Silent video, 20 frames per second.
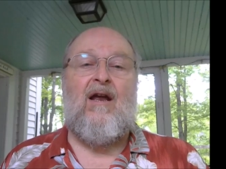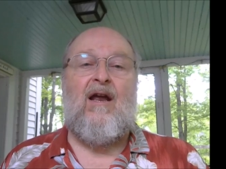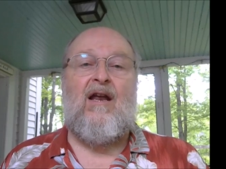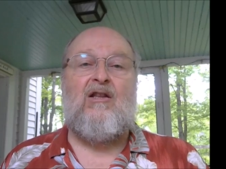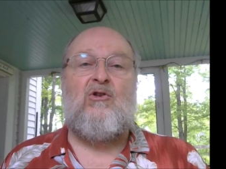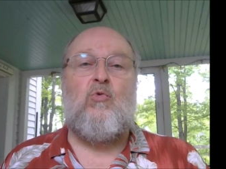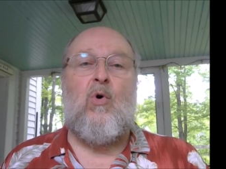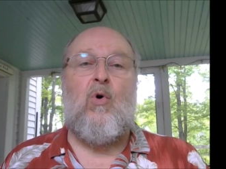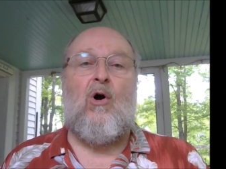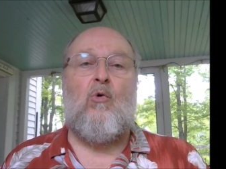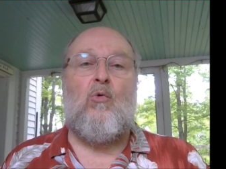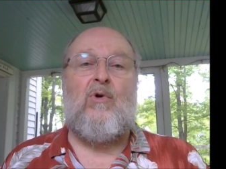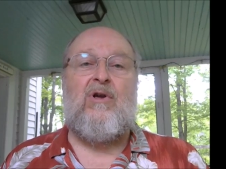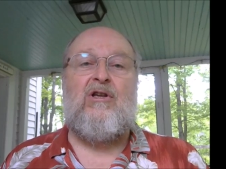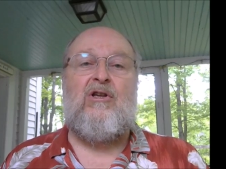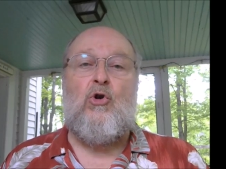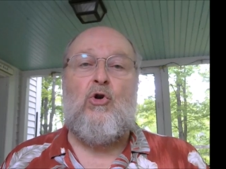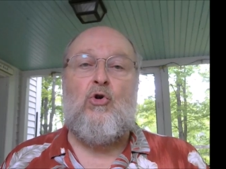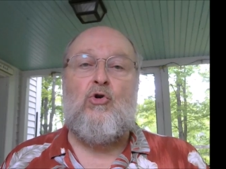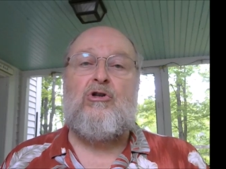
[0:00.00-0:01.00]
It's what we
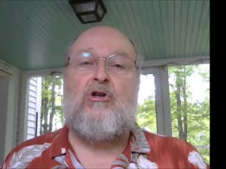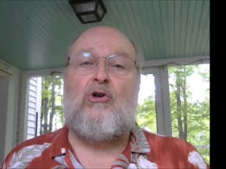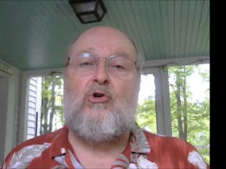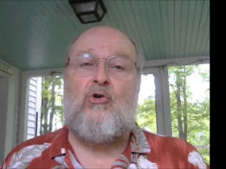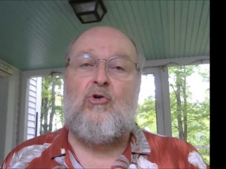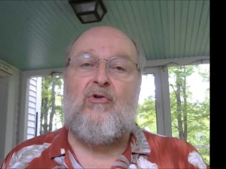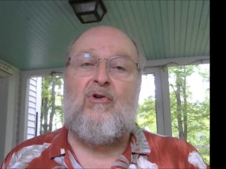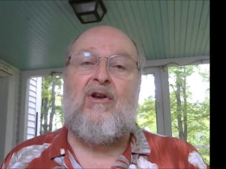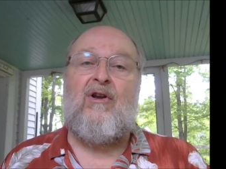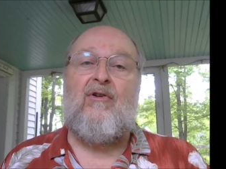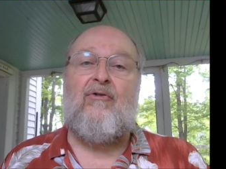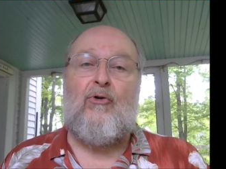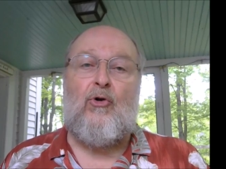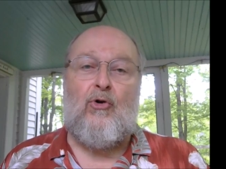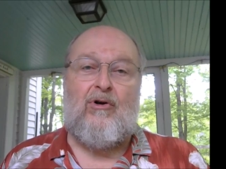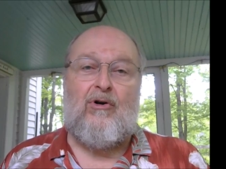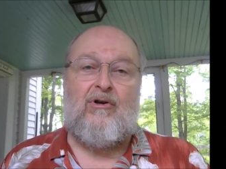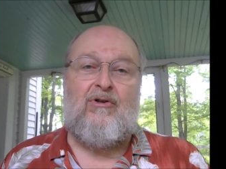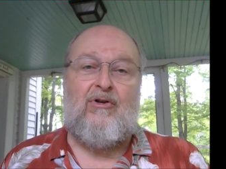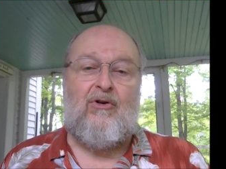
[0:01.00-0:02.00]
usually
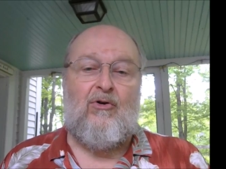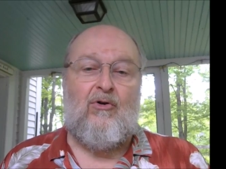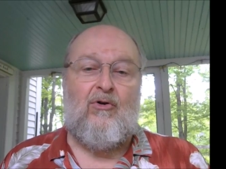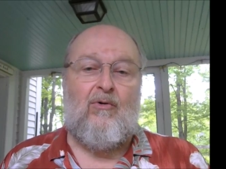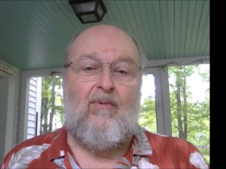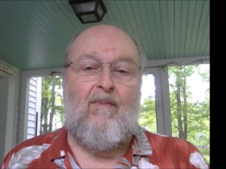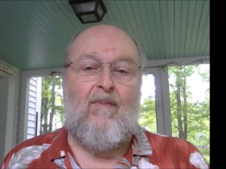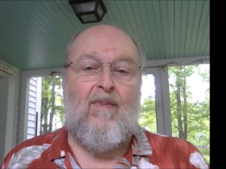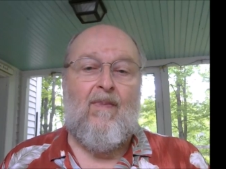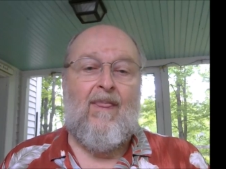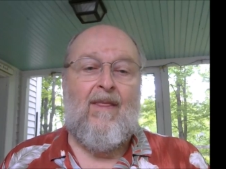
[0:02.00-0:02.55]
refer to